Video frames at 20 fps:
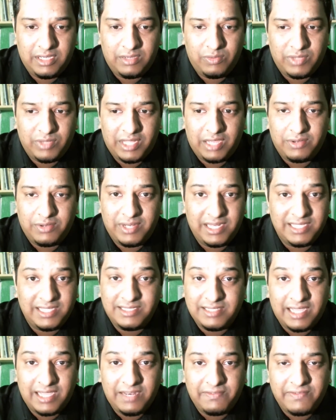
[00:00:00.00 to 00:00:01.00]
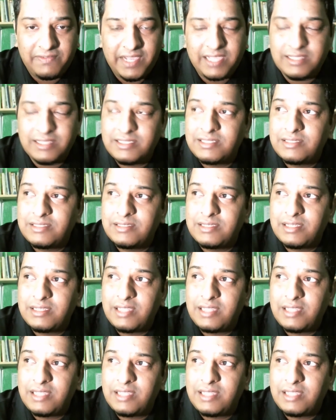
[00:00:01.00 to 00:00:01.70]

without any side effects.